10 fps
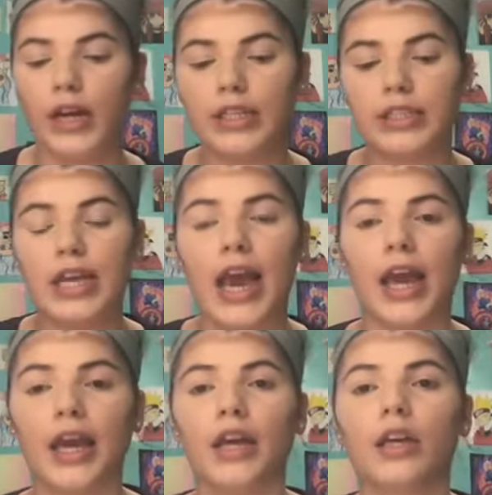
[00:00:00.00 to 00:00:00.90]
is
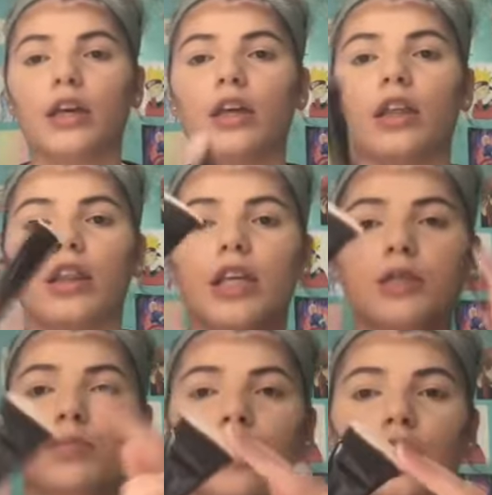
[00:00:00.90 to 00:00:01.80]
take this
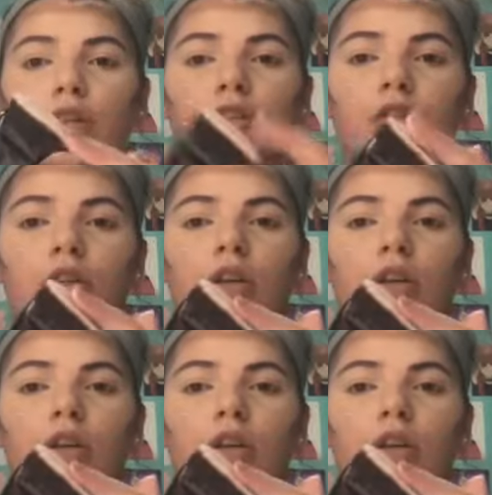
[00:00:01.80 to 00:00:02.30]
brush